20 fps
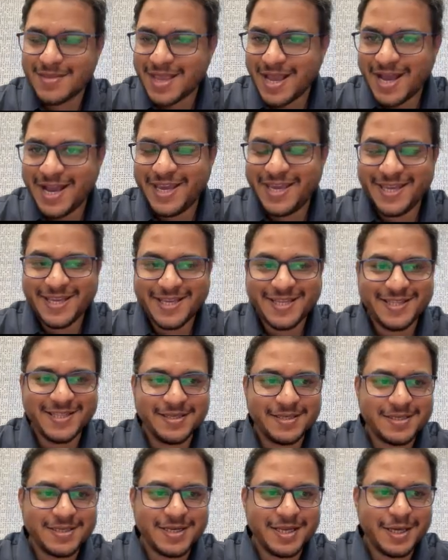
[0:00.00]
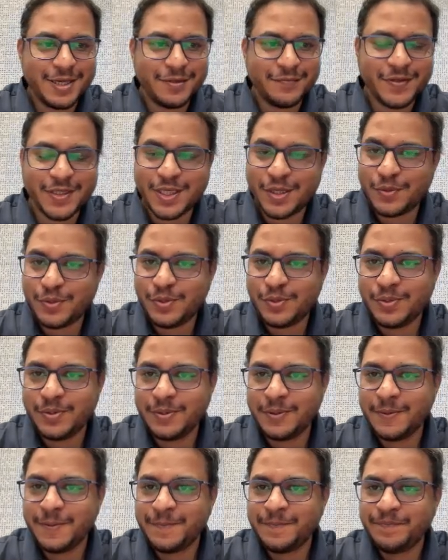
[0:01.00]
Hi, this is Snehal with
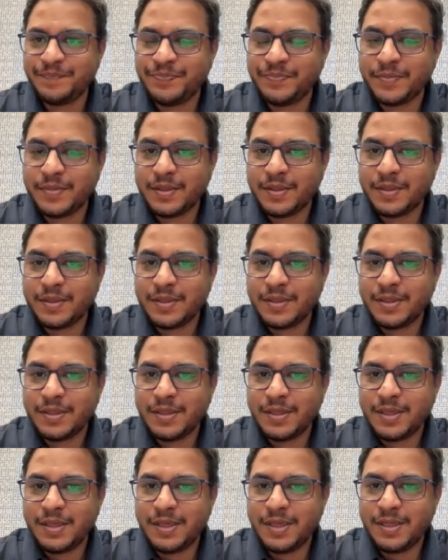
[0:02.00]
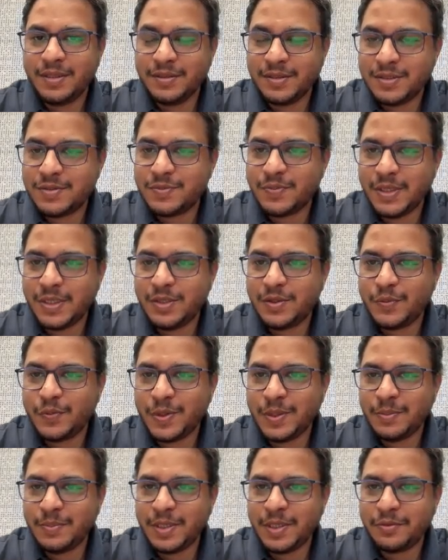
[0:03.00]
Outdoo. In this video,
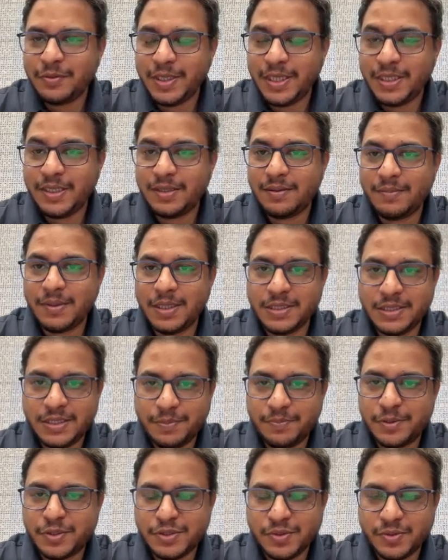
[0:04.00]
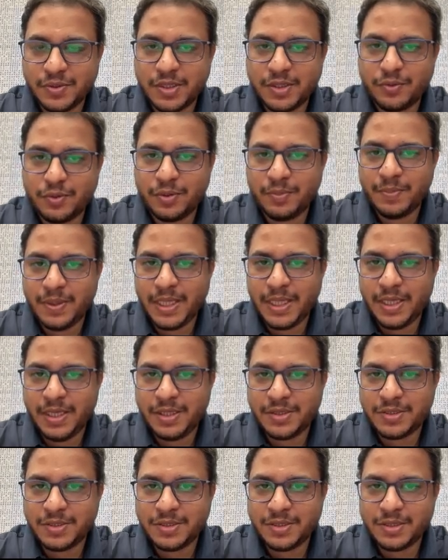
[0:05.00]
we'll be creating a multi-persona roleplay
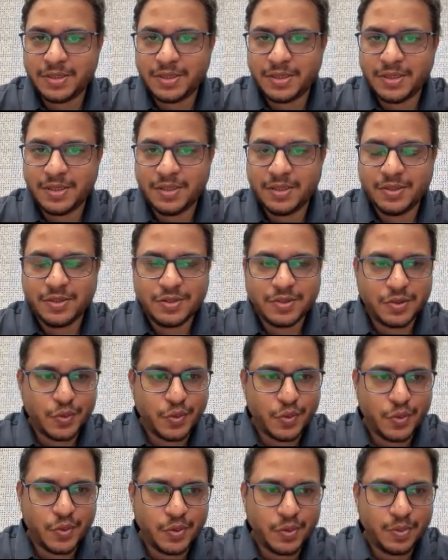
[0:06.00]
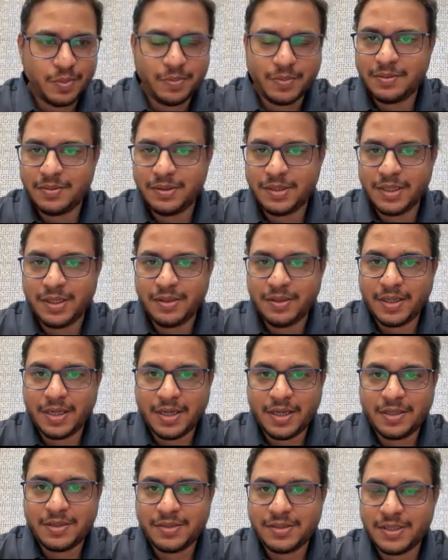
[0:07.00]
agent. So there
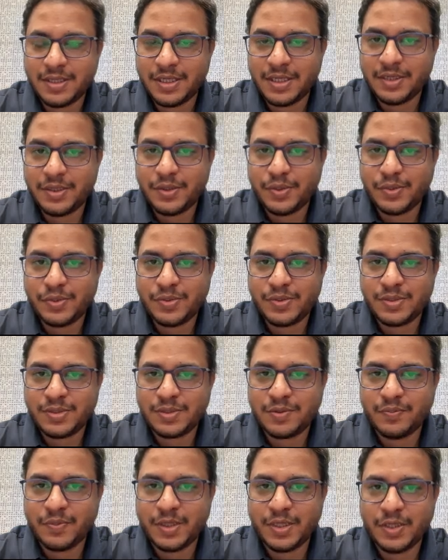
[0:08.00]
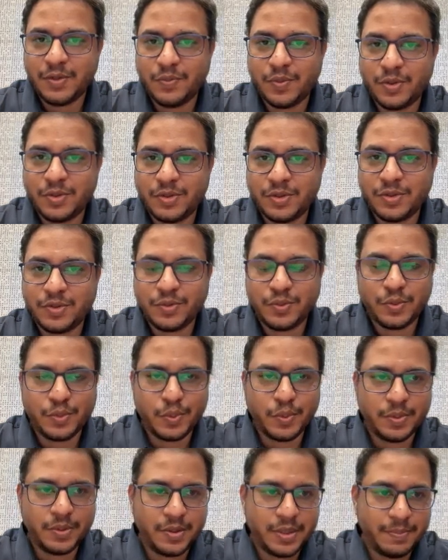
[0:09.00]
are scenarios where you want
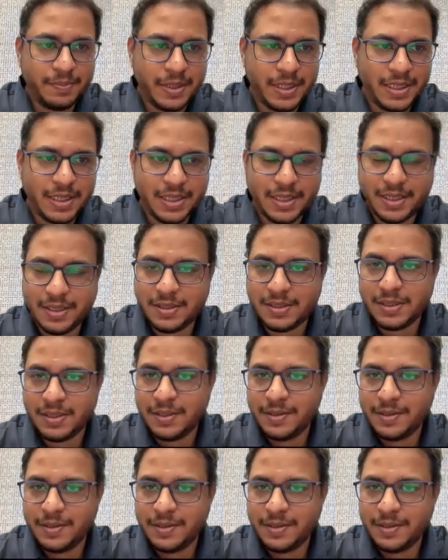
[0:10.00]
to replicate